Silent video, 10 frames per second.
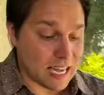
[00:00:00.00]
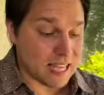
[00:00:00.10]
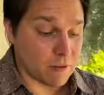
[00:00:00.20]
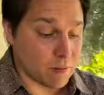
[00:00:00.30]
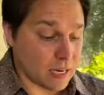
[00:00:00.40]
I
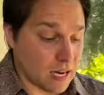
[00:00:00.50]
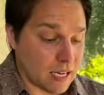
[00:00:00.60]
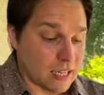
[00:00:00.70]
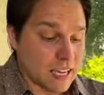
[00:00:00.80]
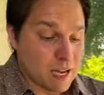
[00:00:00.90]
think it would have been
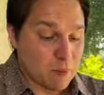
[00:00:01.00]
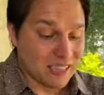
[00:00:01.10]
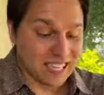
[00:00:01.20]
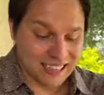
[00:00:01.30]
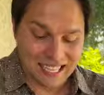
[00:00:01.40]
gone.
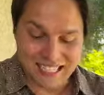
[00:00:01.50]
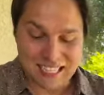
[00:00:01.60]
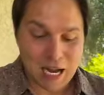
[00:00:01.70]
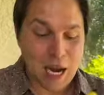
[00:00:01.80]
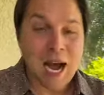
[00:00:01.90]
But look at this.